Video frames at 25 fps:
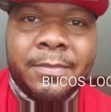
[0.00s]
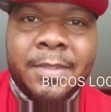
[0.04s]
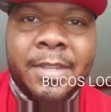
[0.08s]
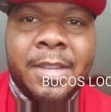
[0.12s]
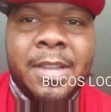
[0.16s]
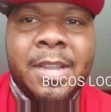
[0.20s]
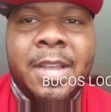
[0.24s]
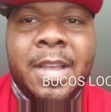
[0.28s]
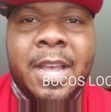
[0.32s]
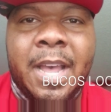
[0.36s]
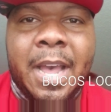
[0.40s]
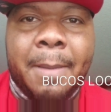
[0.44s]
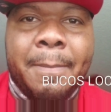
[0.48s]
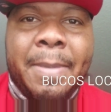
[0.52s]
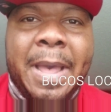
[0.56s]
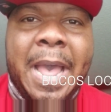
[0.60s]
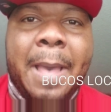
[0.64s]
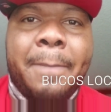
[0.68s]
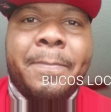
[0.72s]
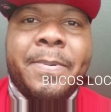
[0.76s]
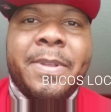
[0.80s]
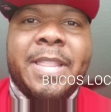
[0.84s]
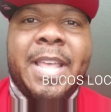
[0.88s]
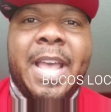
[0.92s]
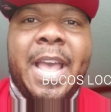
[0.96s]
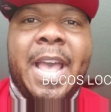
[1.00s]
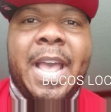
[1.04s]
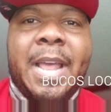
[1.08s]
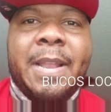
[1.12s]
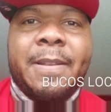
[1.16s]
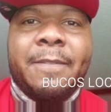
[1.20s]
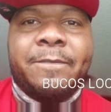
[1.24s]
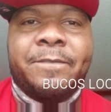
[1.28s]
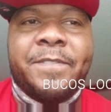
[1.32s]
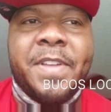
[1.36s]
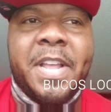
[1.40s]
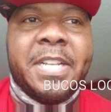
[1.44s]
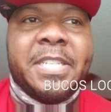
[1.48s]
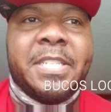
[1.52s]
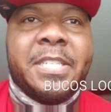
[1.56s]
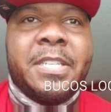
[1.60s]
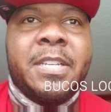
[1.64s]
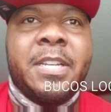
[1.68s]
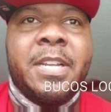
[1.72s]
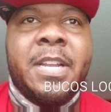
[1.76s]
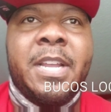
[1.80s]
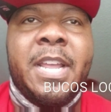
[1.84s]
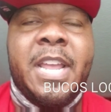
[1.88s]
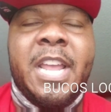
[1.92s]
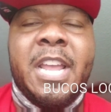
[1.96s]
I'm happy that Fitz
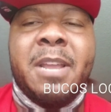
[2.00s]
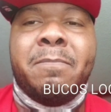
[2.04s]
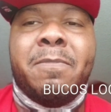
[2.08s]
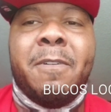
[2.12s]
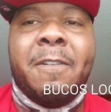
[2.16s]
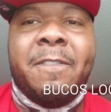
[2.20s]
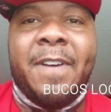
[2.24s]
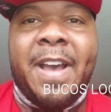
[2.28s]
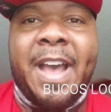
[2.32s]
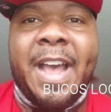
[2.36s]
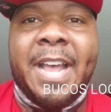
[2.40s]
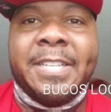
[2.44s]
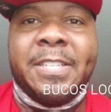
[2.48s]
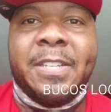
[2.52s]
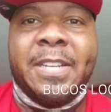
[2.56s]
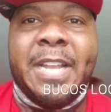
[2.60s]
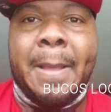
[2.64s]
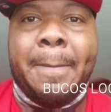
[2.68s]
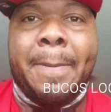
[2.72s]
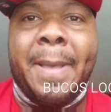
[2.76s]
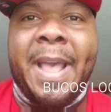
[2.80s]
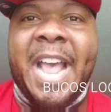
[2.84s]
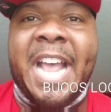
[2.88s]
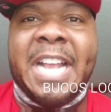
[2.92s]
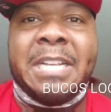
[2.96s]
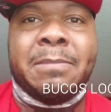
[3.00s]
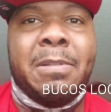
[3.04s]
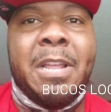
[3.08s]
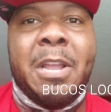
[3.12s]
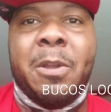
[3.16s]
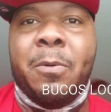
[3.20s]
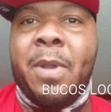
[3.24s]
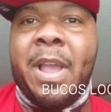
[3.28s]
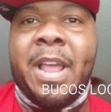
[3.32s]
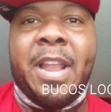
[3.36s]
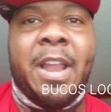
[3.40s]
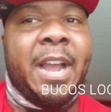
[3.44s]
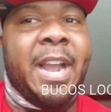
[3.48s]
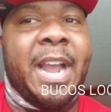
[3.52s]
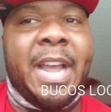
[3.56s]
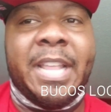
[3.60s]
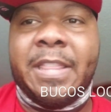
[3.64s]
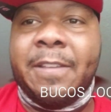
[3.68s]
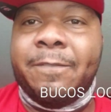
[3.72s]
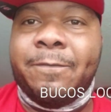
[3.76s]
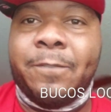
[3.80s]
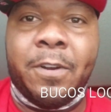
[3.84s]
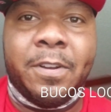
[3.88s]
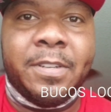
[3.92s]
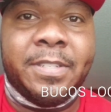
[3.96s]
improvised on that pass play, ran out, got the
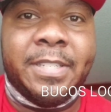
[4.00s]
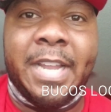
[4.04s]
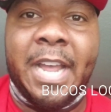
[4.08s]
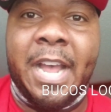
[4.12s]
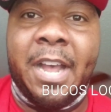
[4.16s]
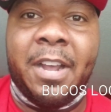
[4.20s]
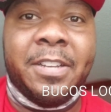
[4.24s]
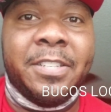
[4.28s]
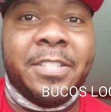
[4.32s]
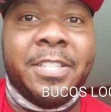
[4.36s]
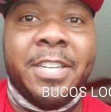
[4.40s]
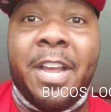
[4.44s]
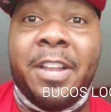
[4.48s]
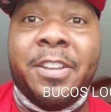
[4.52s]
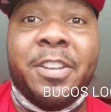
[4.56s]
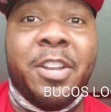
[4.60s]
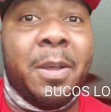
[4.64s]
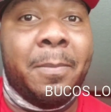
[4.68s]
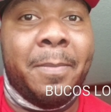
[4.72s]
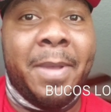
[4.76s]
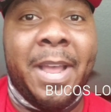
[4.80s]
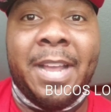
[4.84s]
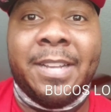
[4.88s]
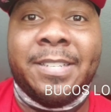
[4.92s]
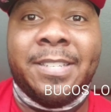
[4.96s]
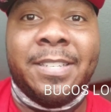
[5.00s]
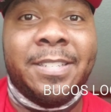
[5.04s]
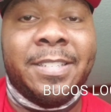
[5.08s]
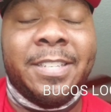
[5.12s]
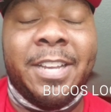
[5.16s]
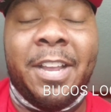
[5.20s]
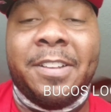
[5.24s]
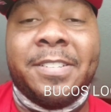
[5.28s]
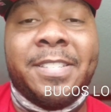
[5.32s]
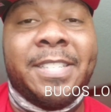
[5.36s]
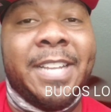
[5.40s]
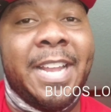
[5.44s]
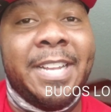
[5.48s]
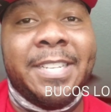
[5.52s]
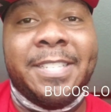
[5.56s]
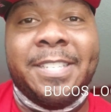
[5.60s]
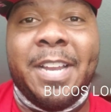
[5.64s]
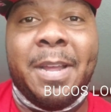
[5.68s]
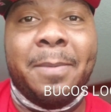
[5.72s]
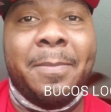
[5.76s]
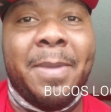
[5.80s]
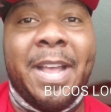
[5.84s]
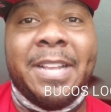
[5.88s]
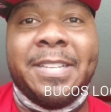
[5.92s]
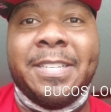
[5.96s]
first down, because y'all dumbasses, y'all Saints
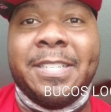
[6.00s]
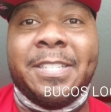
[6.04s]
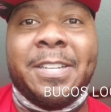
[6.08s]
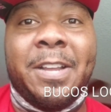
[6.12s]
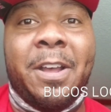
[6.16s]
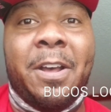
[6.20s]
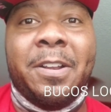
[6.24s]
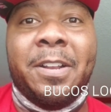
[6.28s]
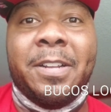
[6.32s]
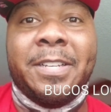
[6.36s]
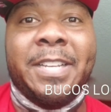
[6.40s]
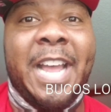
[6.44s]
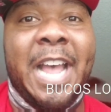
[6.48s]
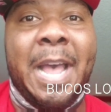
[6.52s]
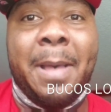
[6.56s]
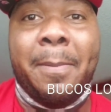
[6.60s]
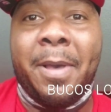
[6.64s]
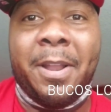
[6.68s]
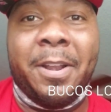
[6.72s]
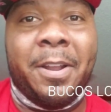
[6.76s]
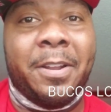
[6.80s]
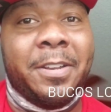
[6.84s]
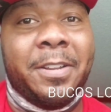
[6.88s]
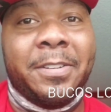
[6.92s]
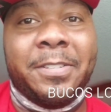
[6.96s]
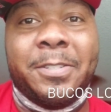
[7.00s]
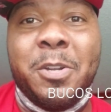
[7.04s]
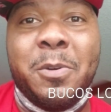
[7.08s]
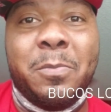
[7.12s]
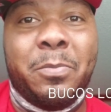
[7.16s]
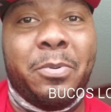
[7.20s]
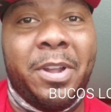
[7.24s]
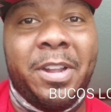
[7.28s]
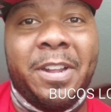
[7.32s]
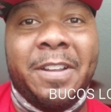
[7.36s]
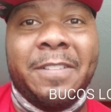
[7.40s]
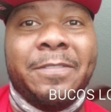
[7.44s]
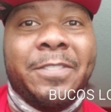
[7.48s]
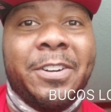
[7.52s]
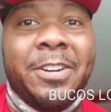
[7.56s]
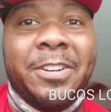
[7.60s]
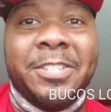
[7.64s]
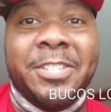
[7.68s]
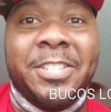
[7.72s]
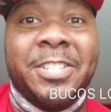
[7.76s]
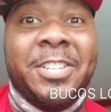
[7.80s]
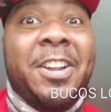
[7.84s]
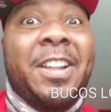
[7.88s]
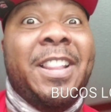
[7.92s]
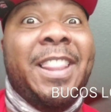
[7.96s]
dumbasses called a timeout on a 2-point conversion,
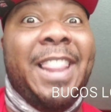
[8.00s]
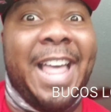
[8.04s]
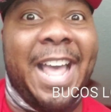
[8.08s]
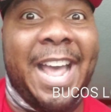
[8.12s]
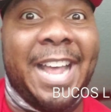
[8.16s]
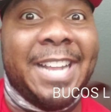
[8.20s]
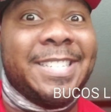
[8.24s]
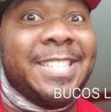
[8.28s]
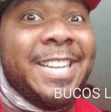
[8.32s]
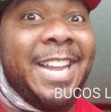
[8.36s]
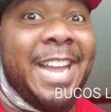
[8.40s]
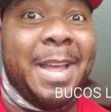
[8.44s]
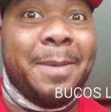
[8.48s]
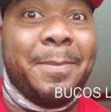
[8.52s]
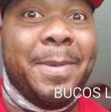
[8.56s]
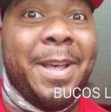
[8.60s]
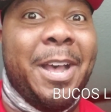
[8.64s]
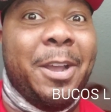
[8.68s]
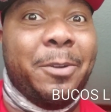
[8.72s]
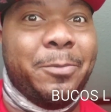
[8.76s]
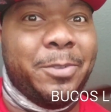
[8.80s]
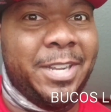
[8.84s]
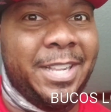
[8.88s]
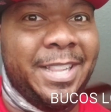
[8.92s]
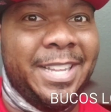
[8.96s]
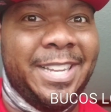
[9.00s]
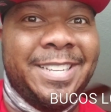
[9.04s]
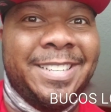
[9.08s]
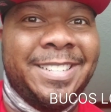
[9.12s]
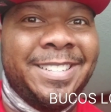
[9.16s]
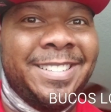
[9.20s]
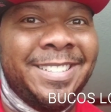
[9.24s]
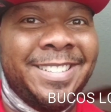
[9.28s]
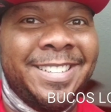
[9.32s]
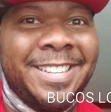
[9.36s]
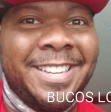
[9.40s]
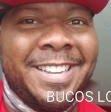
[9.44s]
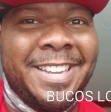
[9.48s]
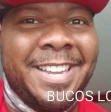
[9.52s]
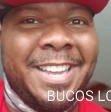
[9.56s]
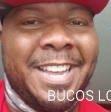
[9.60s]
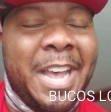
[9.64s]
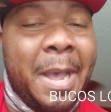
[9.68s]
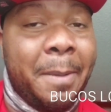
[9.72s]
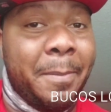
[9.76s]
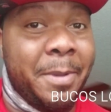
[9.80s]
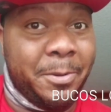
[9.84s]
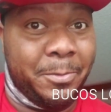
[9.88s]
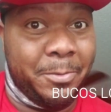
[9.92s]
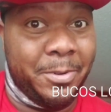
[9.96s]
y'all last timeout, really? I
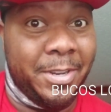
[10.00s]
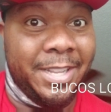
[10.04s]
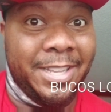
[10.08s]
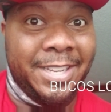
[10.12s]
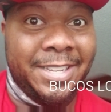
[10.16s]
mean, really?